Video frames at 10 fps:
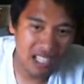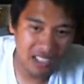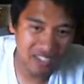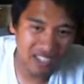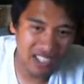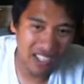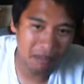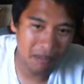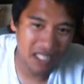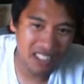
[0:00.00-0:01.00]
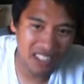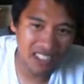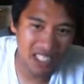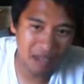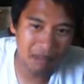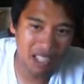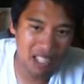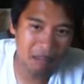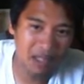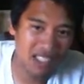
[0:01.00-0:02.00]
And finally, Magnus
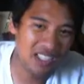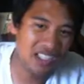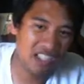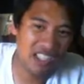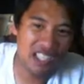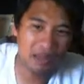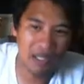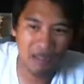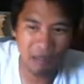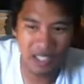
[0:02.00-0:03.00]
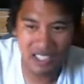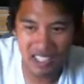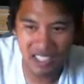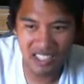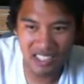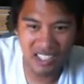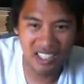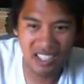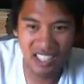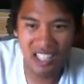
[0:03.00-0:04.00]
Cedenblad beat Jared Hammond by
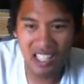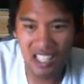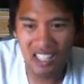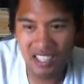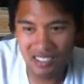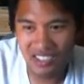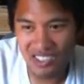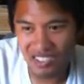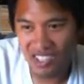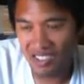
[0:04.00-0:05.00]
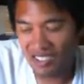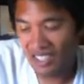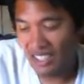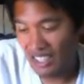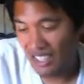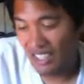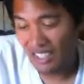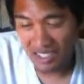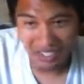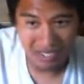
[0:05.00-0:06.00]
guillotine in the first round.
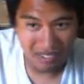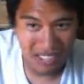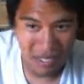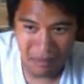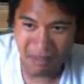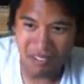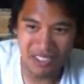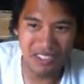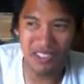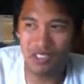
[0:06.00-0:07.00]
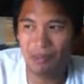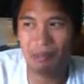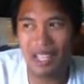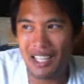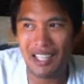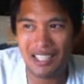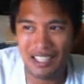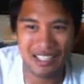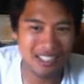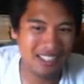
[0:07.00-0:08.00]
You know, Hammond wasn't doing
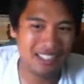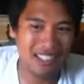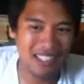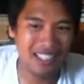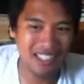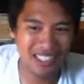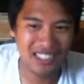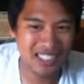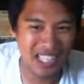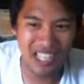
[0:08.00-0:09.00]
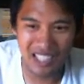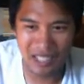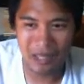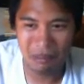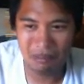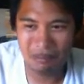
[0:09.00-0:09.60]
bad in the stand-up.